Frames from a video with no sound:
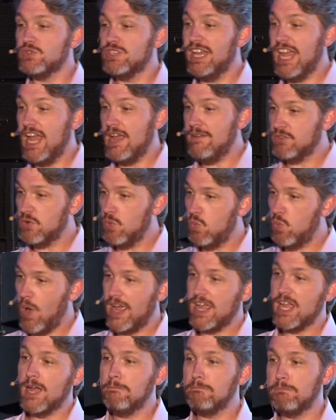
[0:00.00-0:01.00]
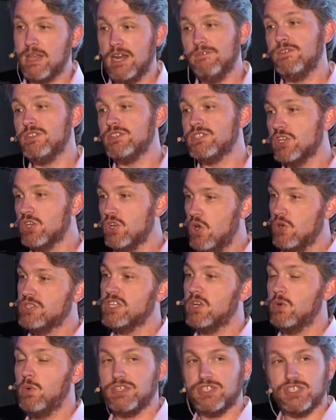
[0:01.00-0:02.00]
they have to weigh up benefits and
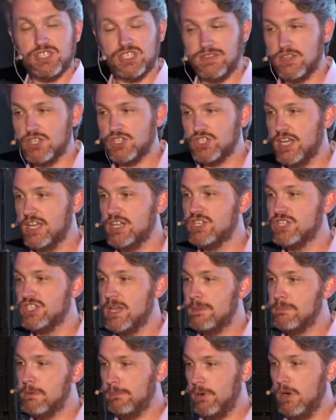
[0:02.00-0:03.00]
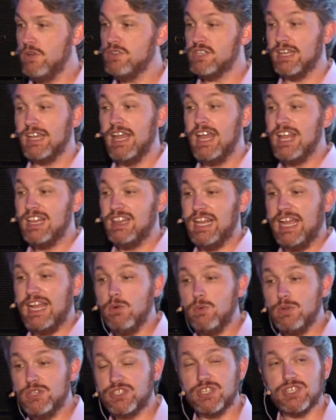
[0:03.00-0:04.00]
consequences of the changes they're proposing.
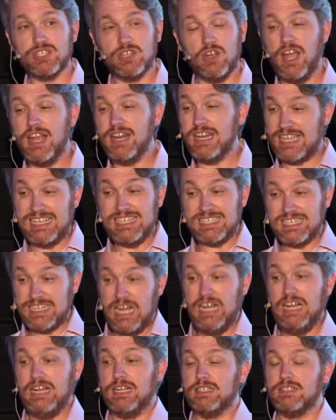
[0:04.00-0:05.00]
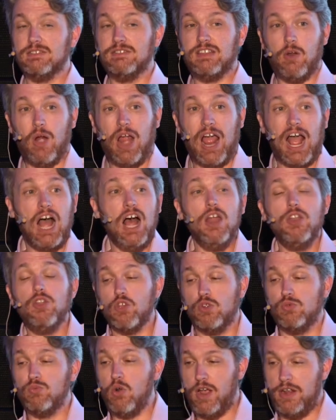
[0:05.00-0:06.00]
Language design is an art. There are
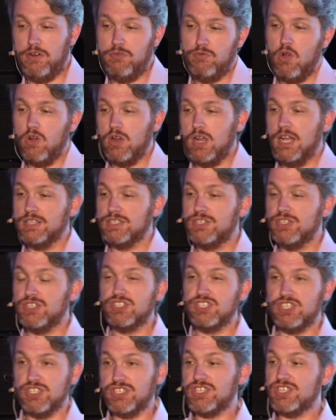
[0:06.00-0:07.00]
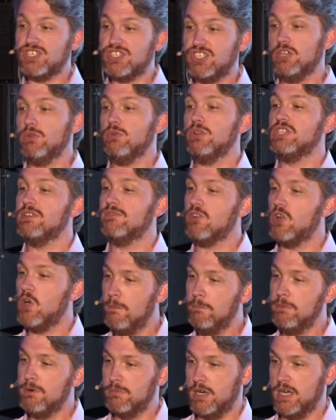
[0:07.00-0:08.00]
no right and wrong answers, just a series of
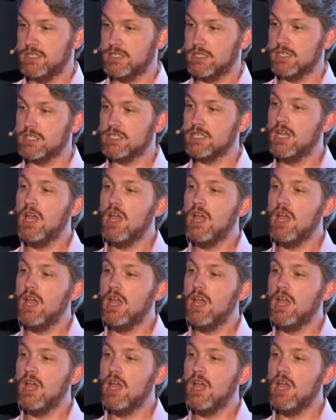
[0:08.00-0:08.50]
compromises.